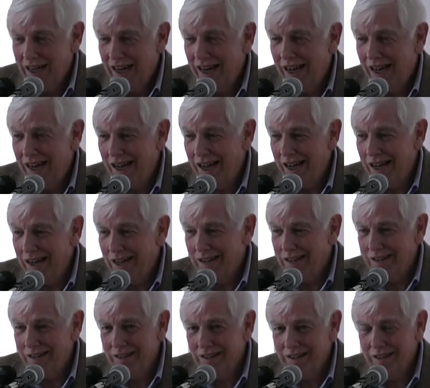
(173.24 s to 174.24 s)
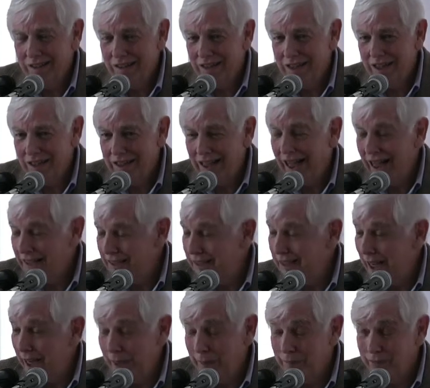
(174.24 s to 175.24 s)
a lot of
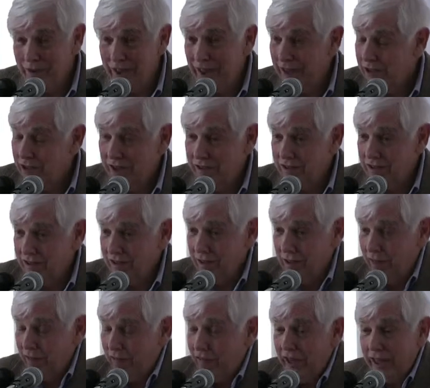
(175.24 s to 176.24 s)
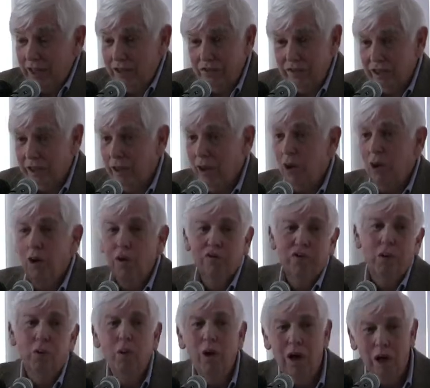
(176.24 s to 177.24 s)
times they just are facing
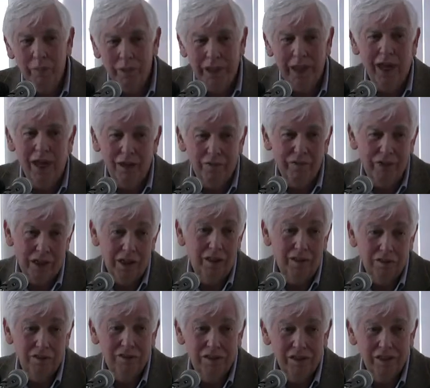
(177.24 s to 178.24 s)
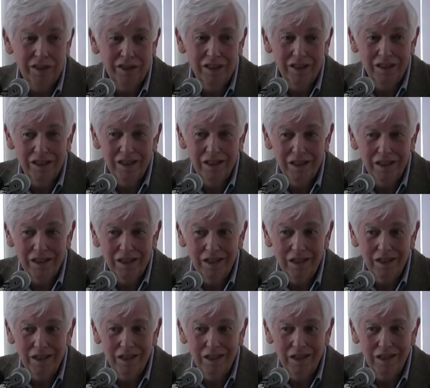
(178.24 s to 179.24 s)
overwhelming evidence.
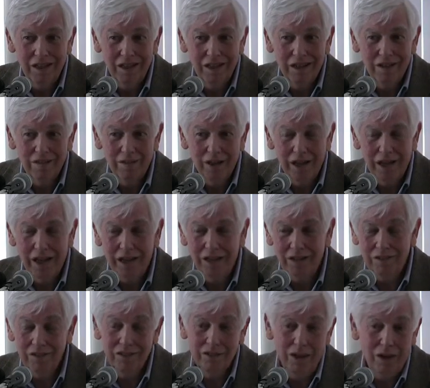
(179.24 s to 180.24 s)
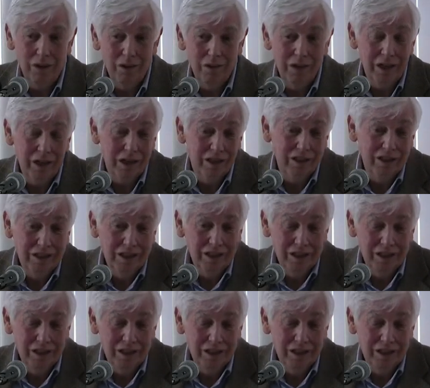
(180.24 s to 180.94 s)
And so